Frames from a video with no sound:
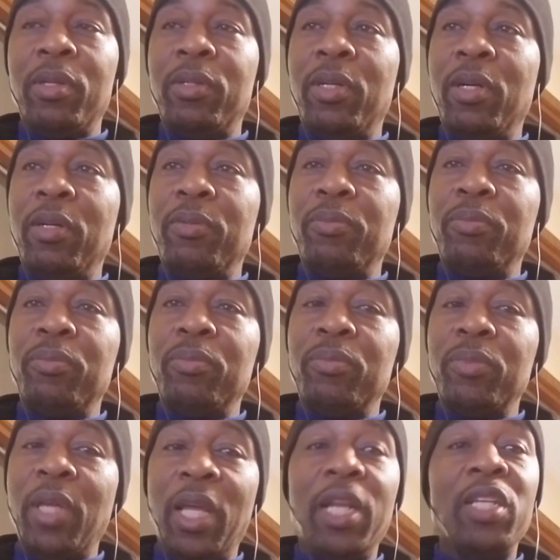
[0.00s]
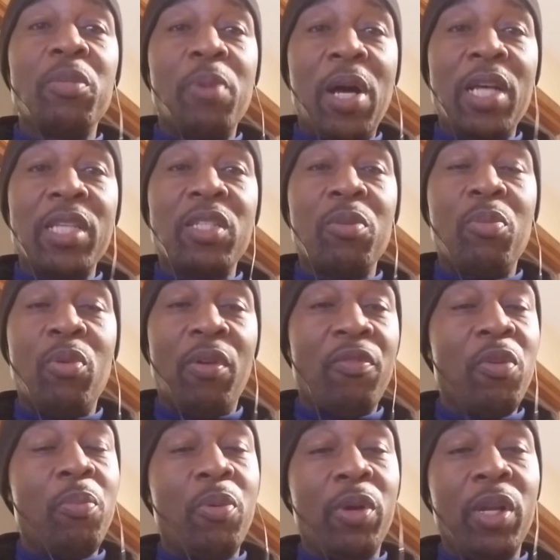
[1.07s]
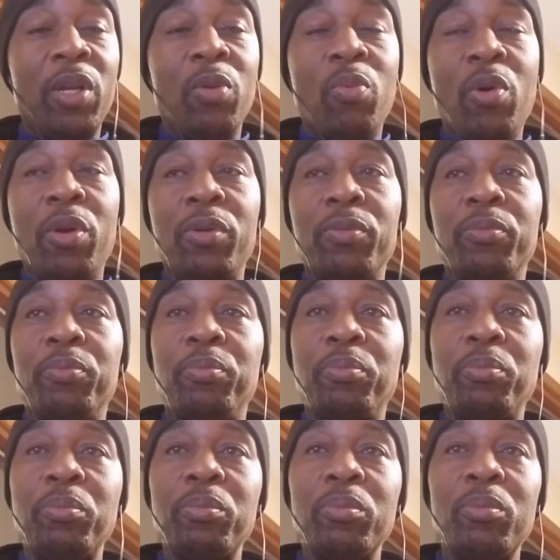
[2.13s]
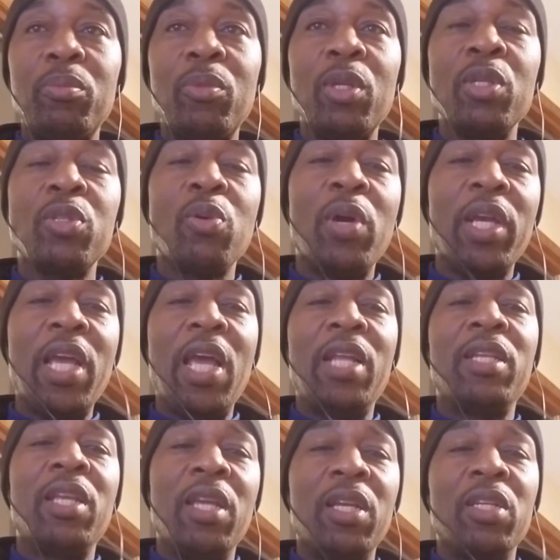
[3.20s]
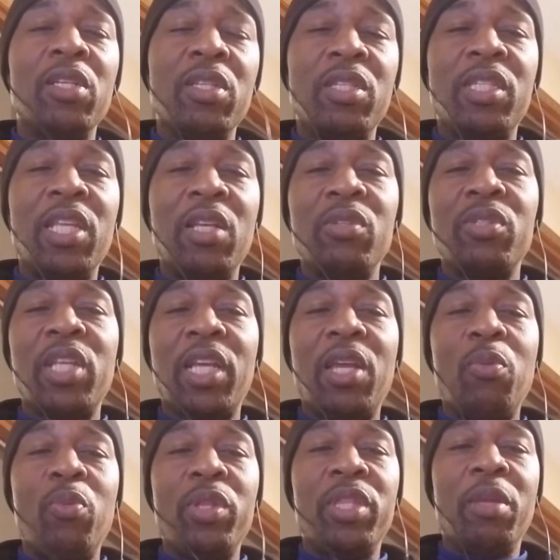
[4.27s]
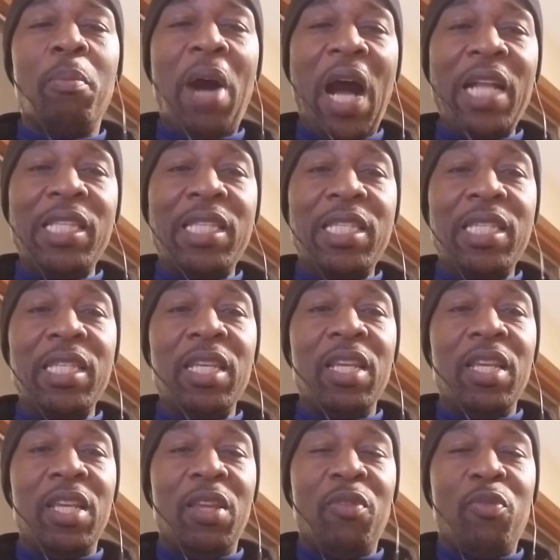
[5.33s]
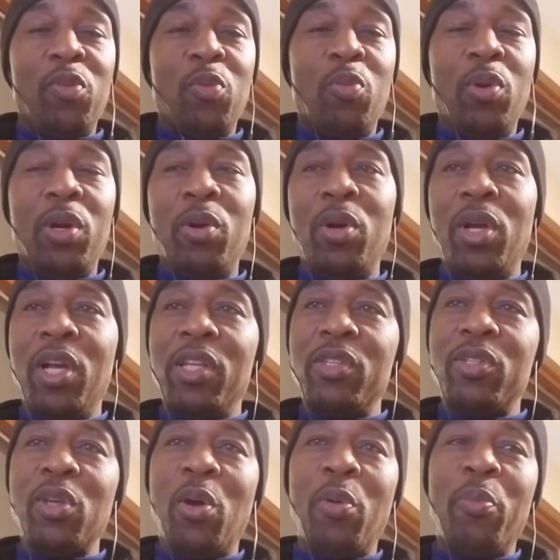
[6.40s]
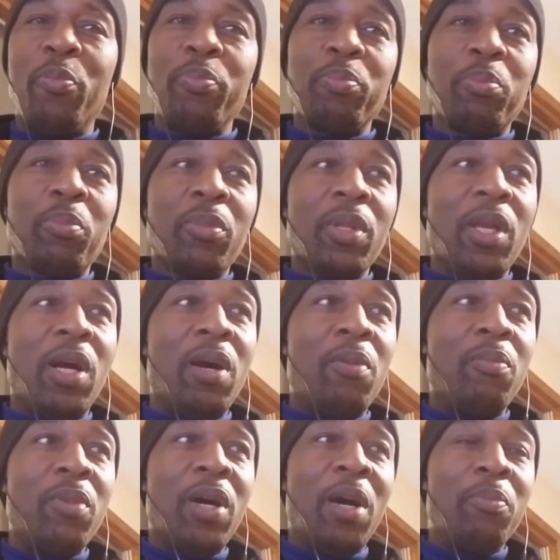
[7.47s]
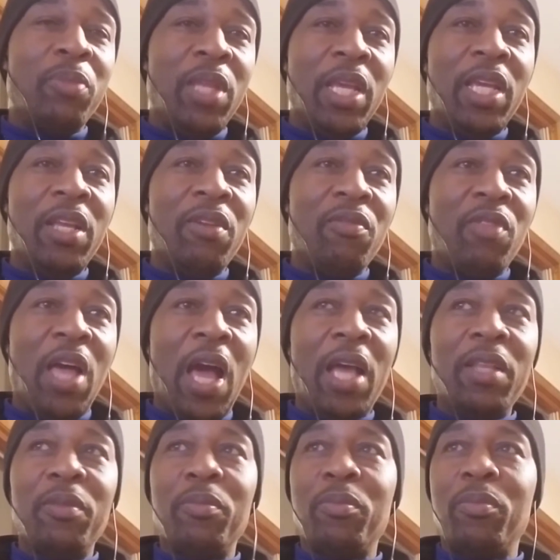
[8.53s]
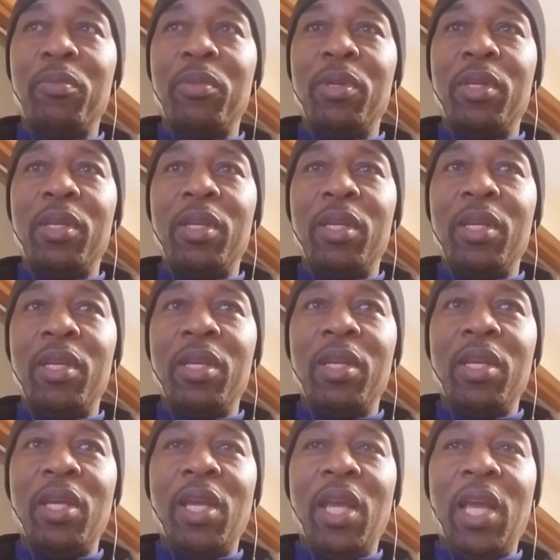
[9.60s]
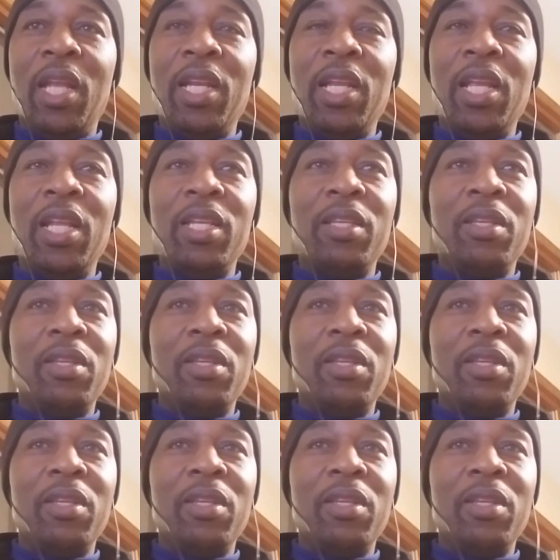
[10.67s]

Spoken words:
Um, and it's possible if you put in the work. So again, still sticking with the Motts, if you will. So I'm thinking of that. And then